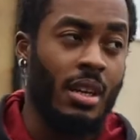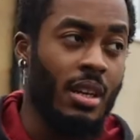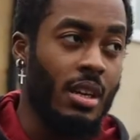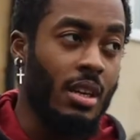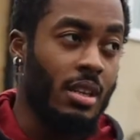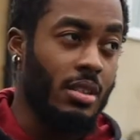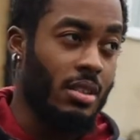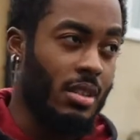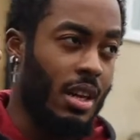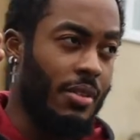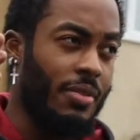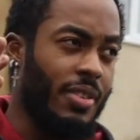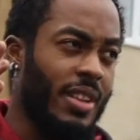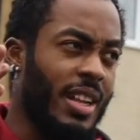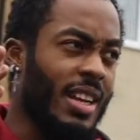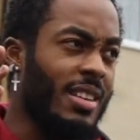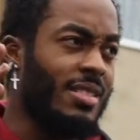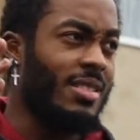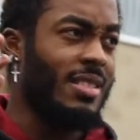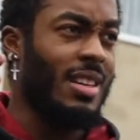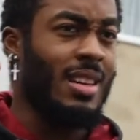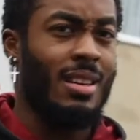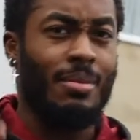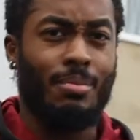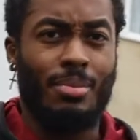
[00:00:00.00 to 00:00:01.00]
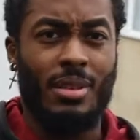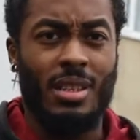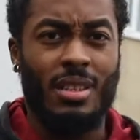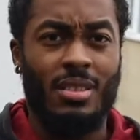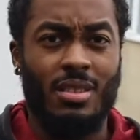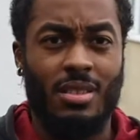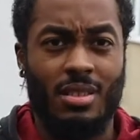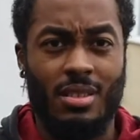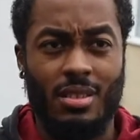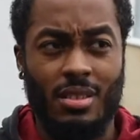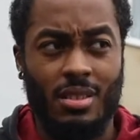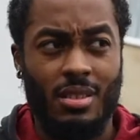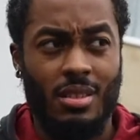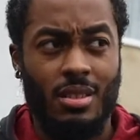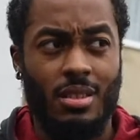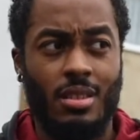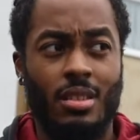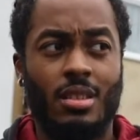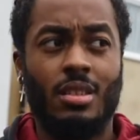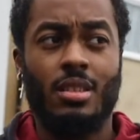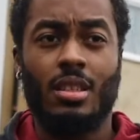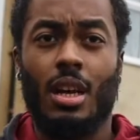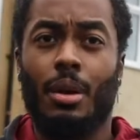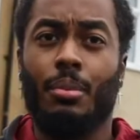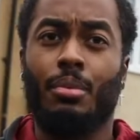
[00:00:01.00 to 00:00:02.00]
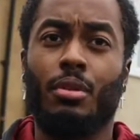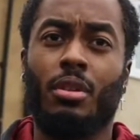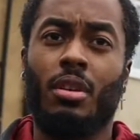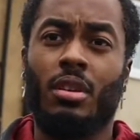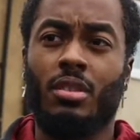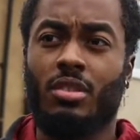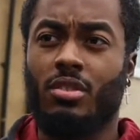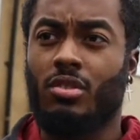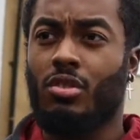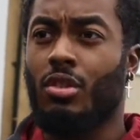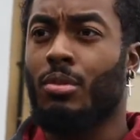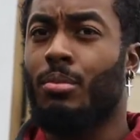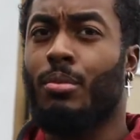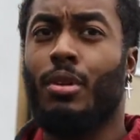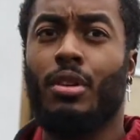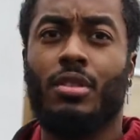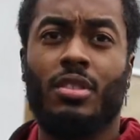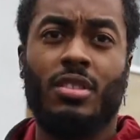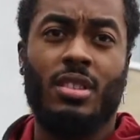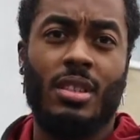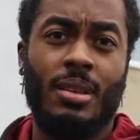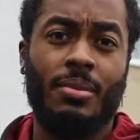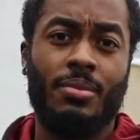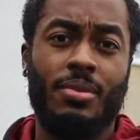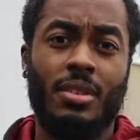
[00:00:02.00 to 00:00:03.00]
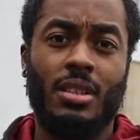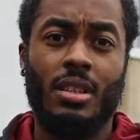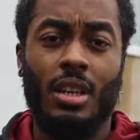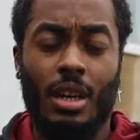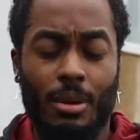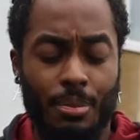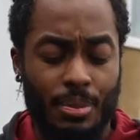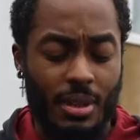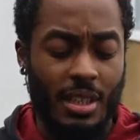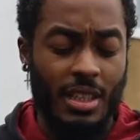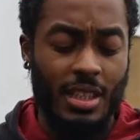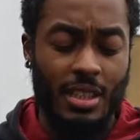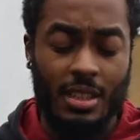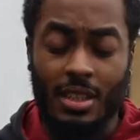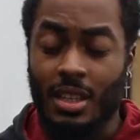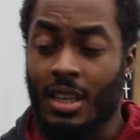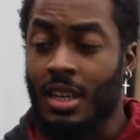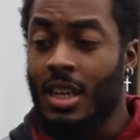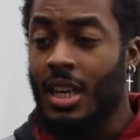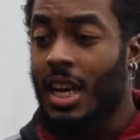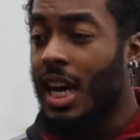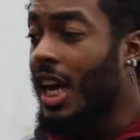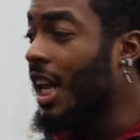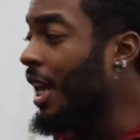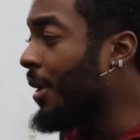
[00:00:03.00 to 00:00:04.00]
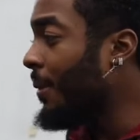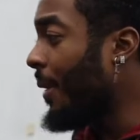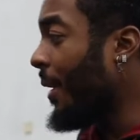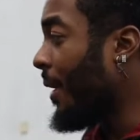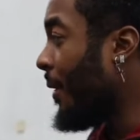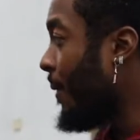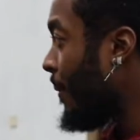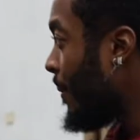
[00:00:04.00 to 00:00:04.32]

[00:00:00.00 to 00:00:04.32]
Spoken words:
So I think that's at PCW_mod or something, I'll put it in. Anyway,